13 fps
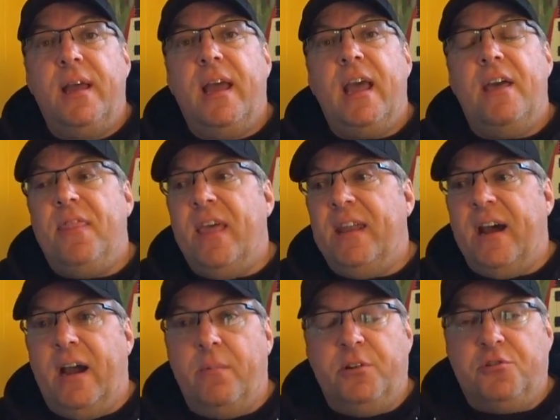and then
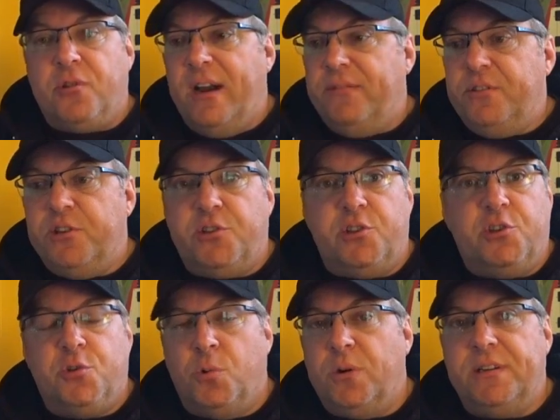I would drive just a
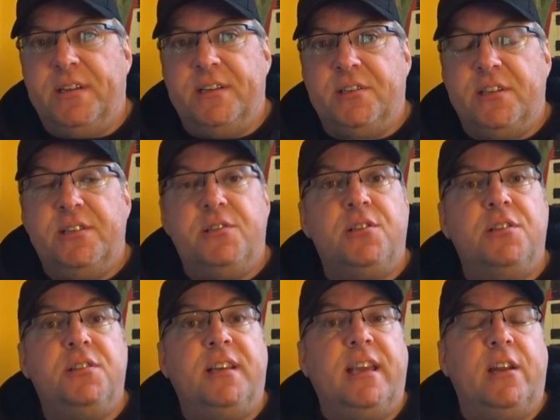short distance
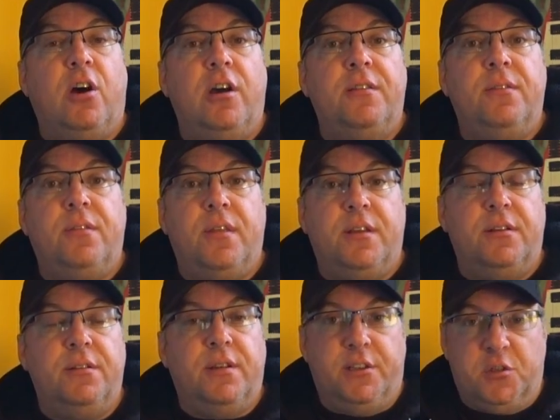to get on
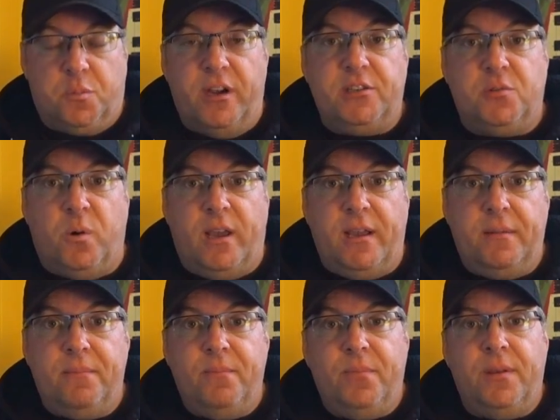the expressway,
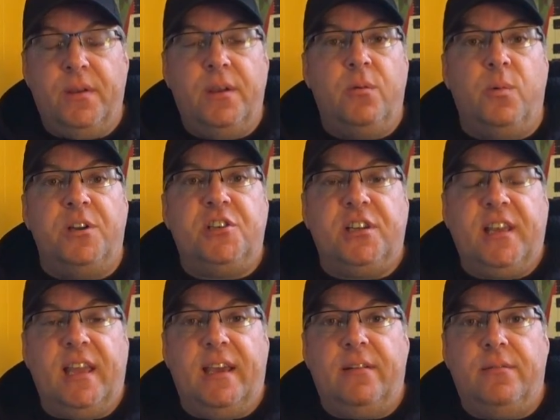which
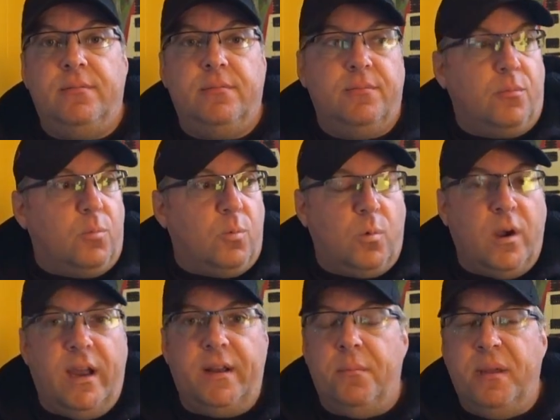again,
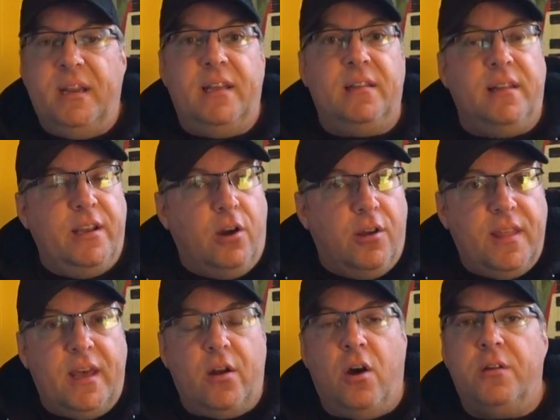right immediately on
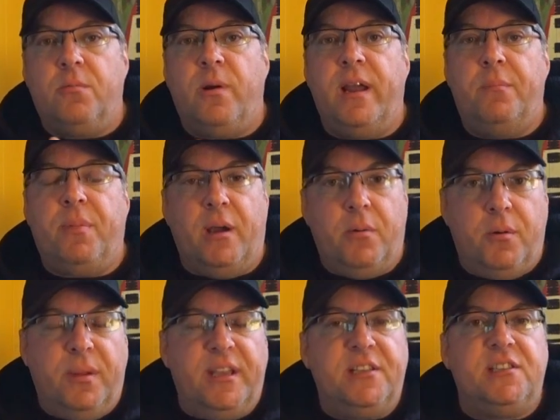that on-ramp, I
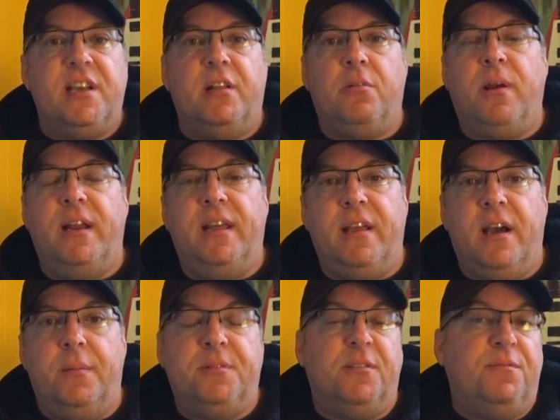would be accelerating
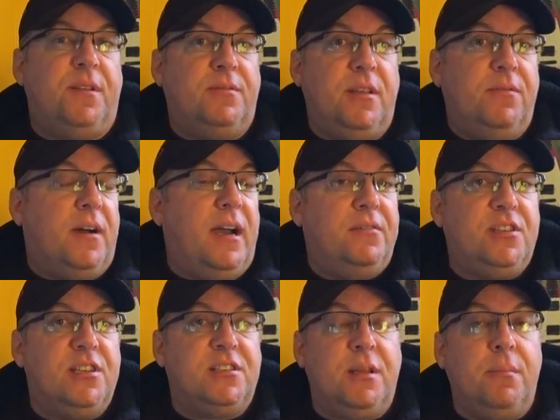up to 55,
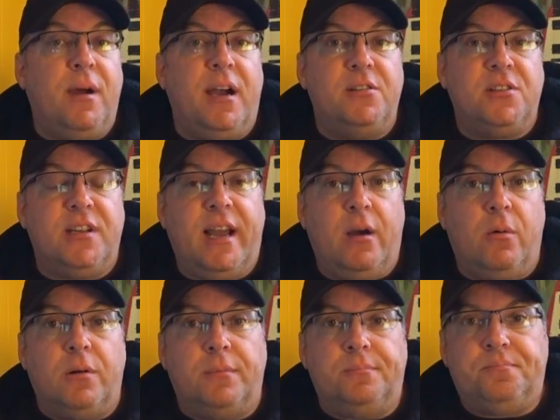60 miles an
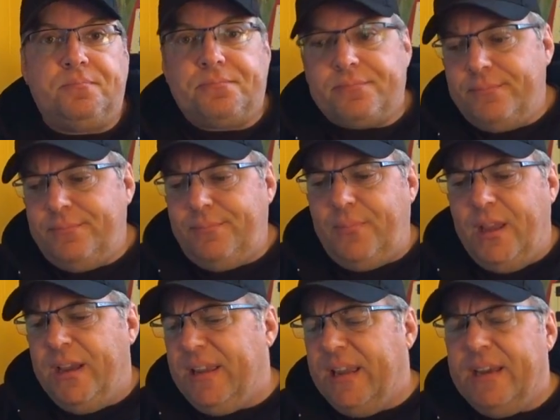hour.
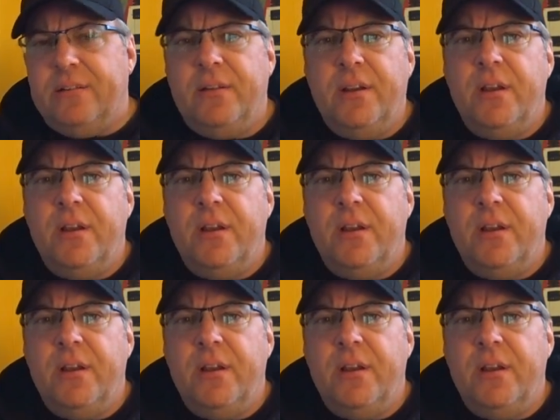Again,